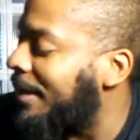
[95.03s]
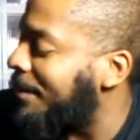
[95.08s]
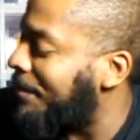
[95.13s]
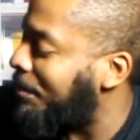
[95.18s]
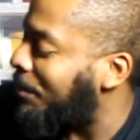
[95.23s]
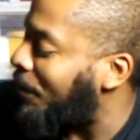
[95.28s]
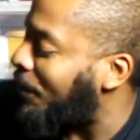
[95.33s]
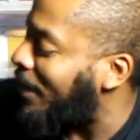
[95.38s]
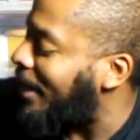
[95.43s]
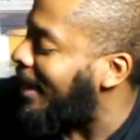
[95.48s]
Your
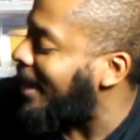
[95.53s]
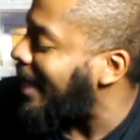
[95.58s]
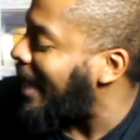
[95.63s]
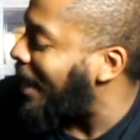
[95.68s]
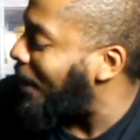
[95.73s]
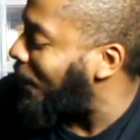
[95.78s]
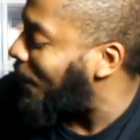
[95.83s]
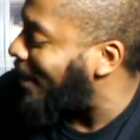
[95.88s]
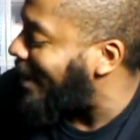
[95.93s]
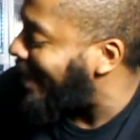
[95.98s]
boy
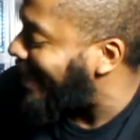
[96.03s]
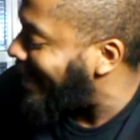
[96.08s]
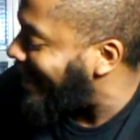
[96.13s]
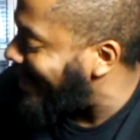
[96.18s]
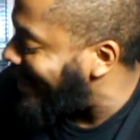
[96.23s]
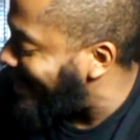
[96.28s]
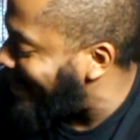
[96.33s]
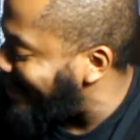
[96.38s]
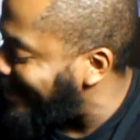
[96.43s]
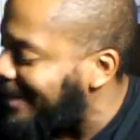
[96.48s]
got one of
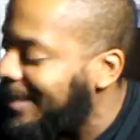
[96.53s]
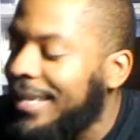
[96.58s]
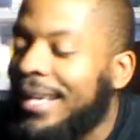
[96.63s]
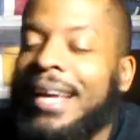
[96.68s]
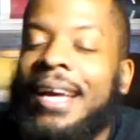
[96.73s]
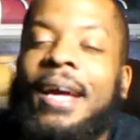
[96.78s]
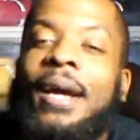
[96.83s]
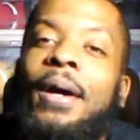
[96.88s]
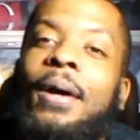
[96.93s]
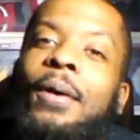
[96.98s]
his
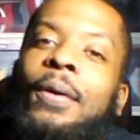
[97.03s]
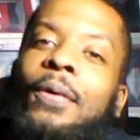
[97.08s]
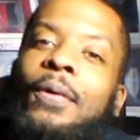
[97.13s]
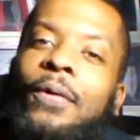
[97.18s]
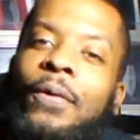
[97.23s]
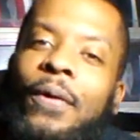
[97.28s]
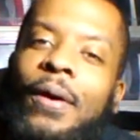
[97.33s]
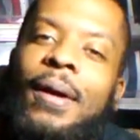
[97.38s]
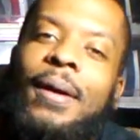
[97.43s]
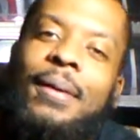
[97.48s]

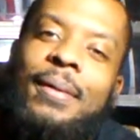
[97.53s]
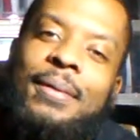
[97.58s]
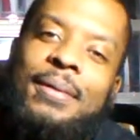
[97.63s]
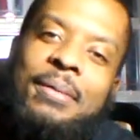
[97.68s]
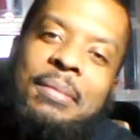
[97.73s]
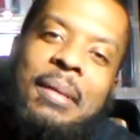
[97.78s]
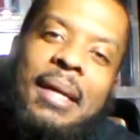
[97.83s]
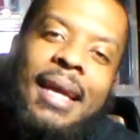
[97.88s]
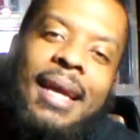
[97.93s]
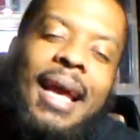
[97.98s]

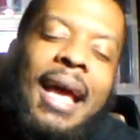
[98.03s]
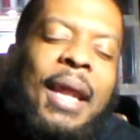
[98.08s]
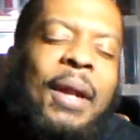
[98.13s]
grails, man.